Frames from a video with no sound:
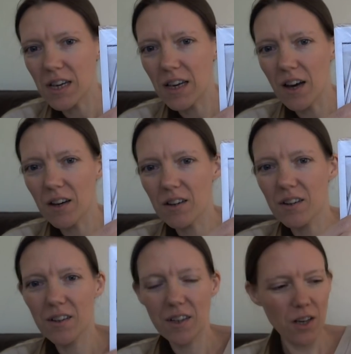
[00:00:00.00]
here,
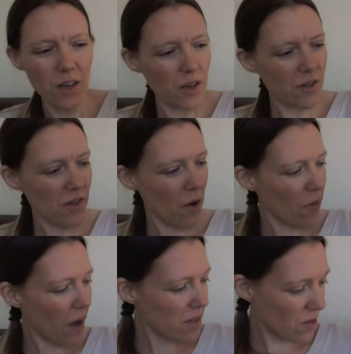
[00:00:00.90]
so
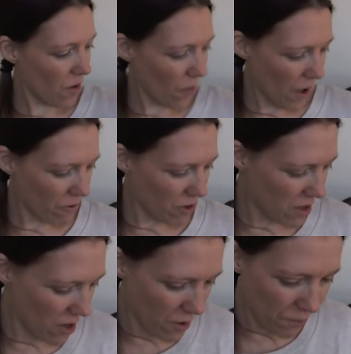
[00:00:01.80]
that isn't on there
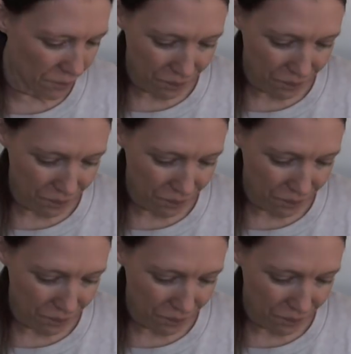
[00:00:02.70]
either.